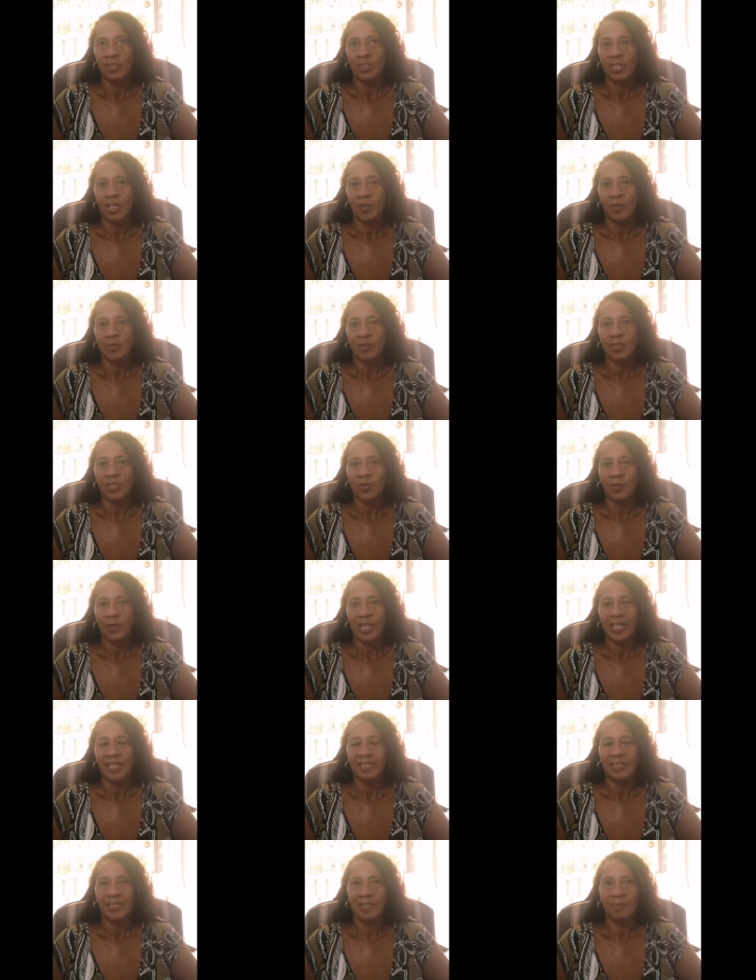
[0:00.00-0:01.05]
told us
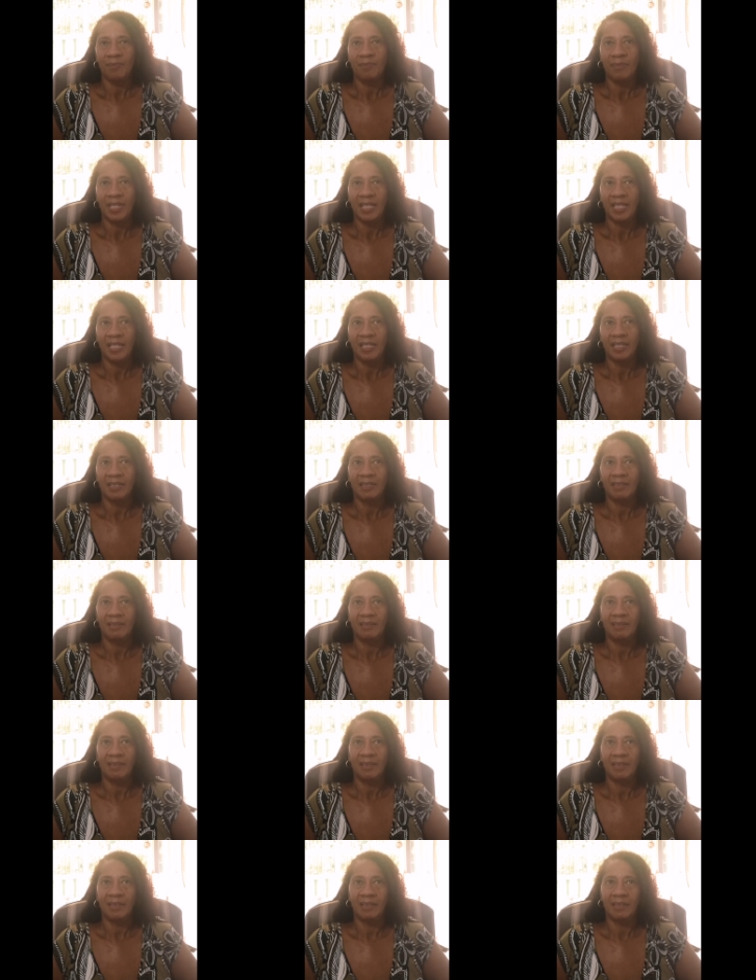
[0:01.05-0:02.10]
where to meet
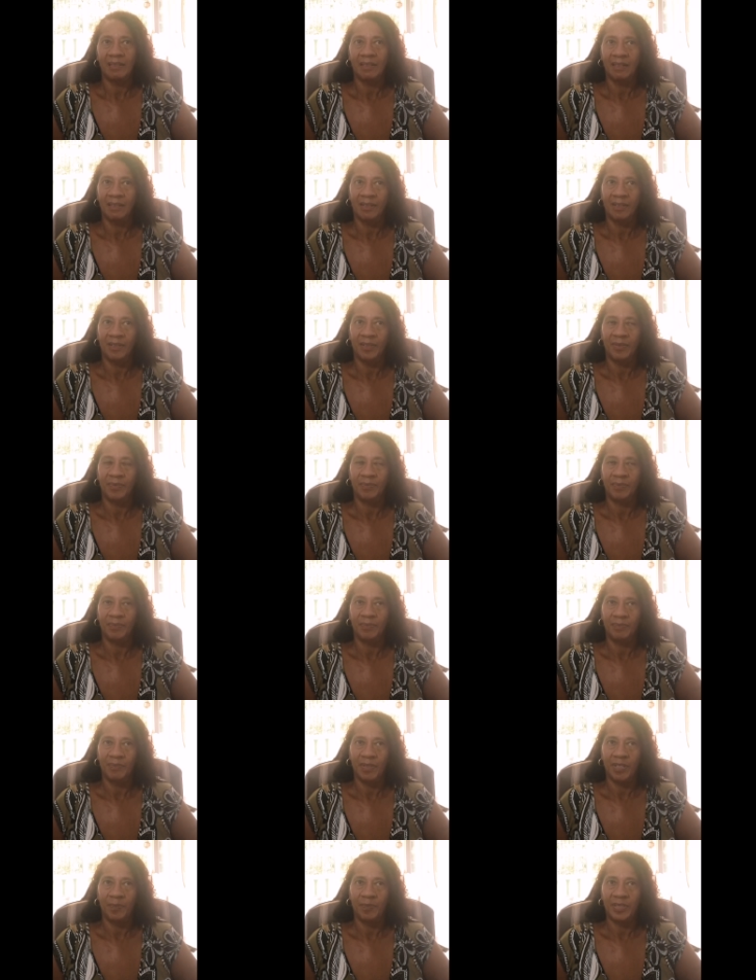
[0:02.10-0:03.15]

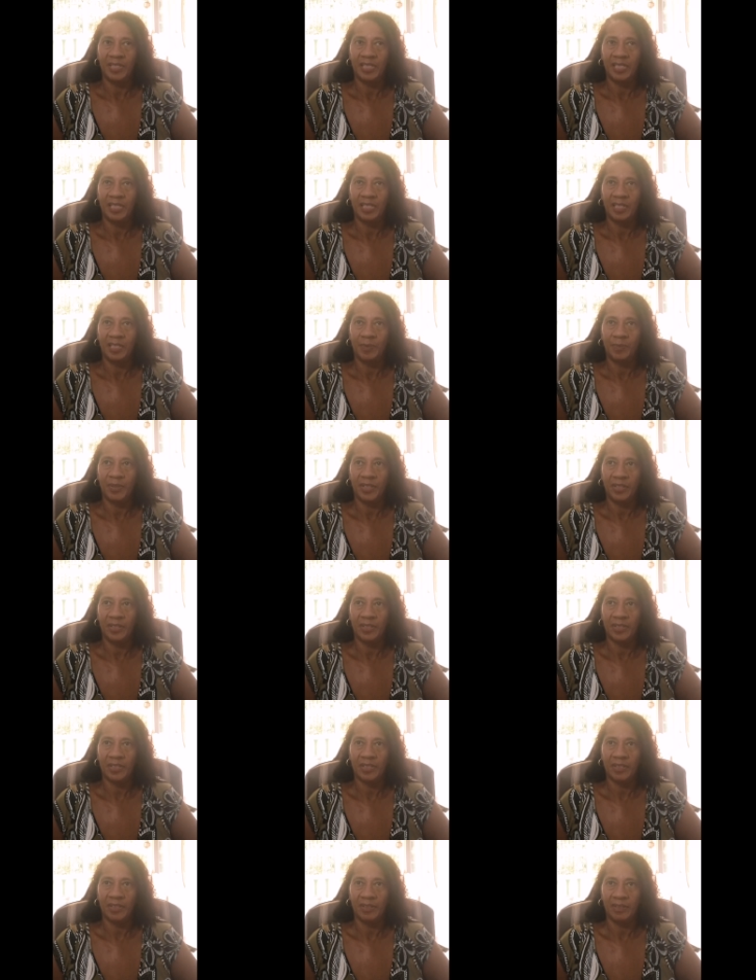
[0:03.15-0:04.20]
a particular
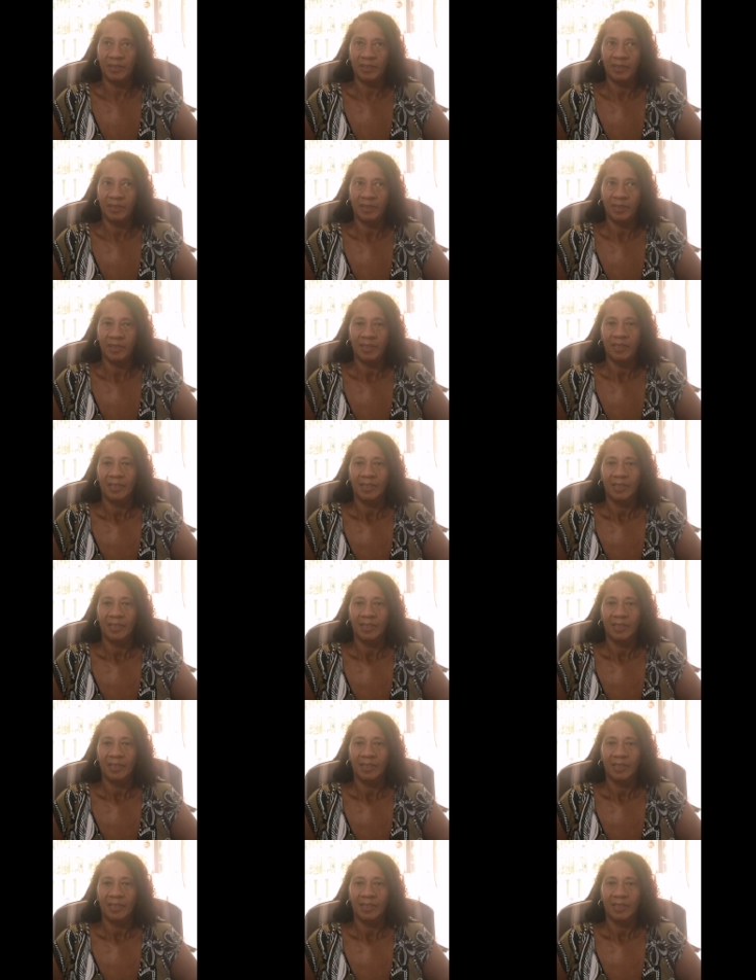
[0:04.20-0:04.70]
person,